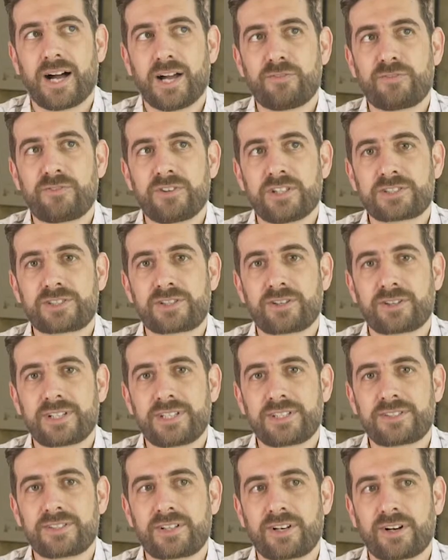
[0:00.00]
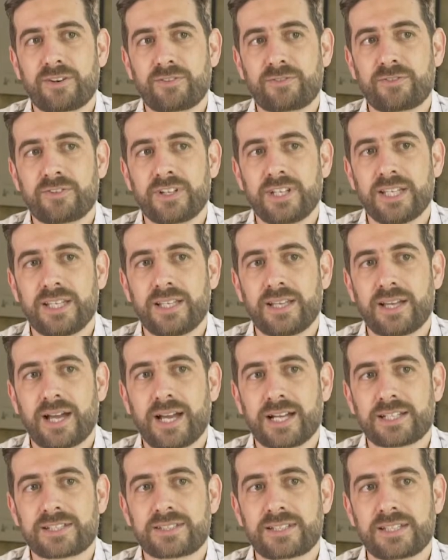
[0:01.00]
I first got into coffee
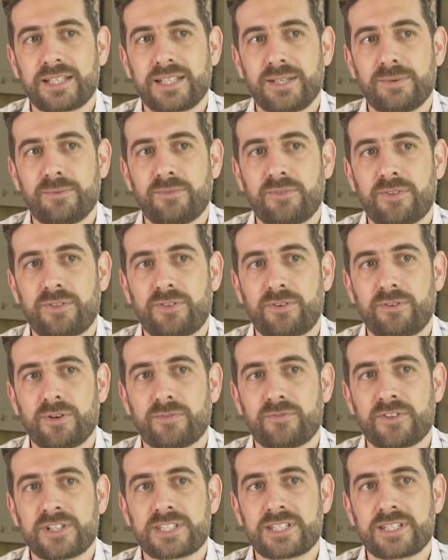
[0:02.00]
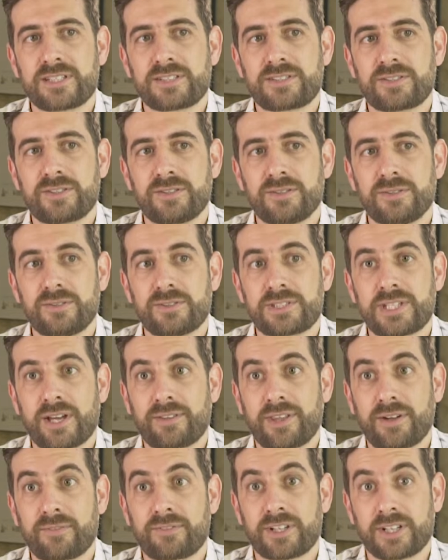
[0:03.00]
actually through a visit to
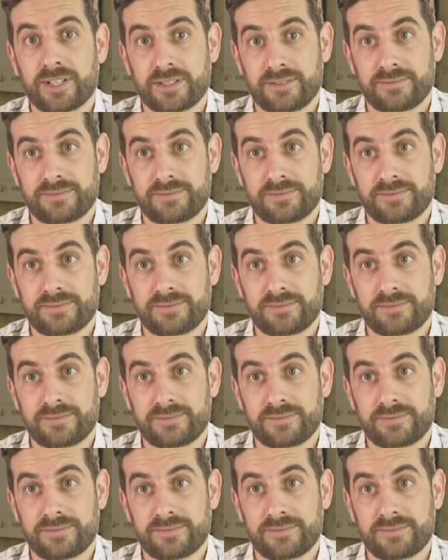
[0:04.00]
South Africa.